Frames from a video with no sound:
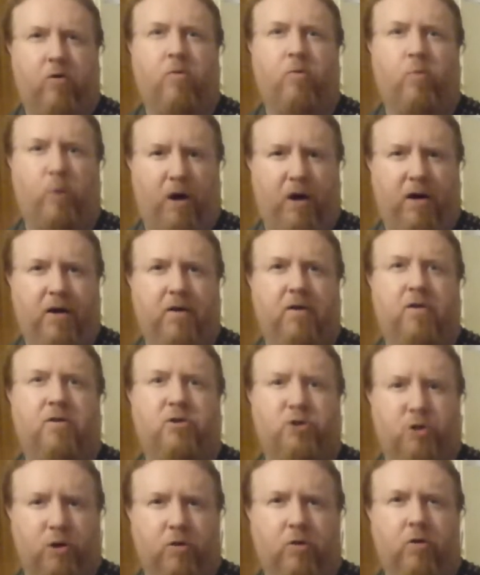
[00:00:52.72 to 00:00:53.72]
1,
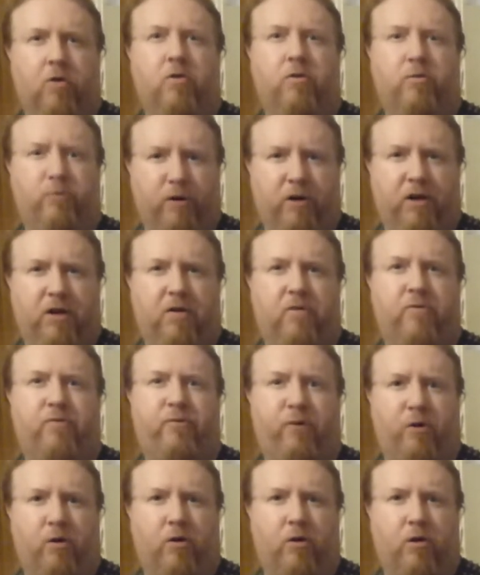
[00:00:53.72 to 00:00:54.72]
2, 3,
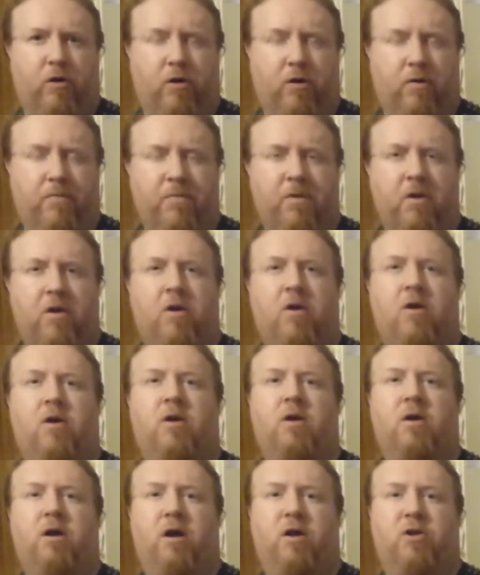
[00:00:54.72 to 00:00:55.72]
4.
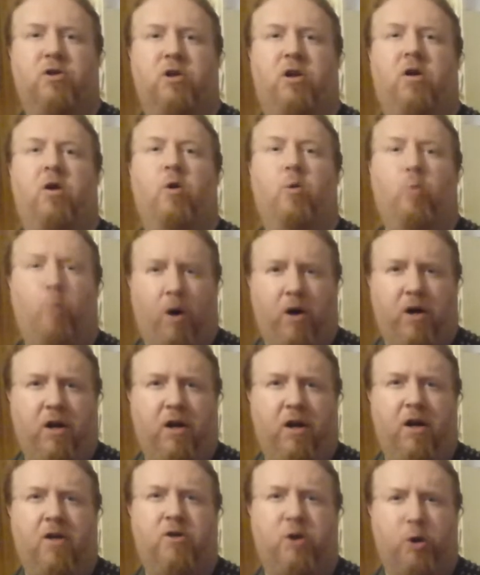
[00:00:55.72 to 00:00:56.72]
And it's like 1 and
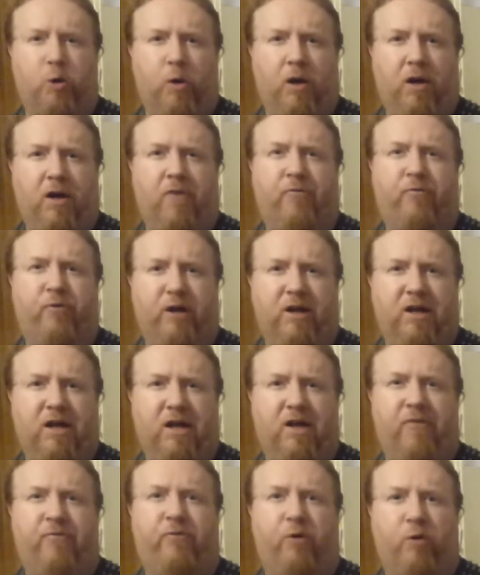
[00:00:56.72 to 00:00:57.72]
the 2 and the 3
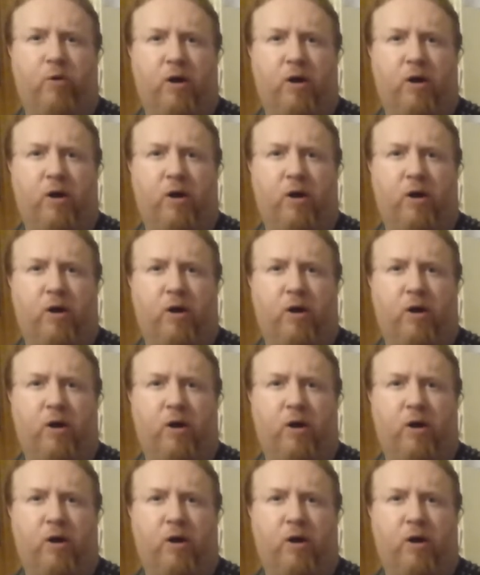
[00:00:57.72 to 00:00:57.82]
and the 4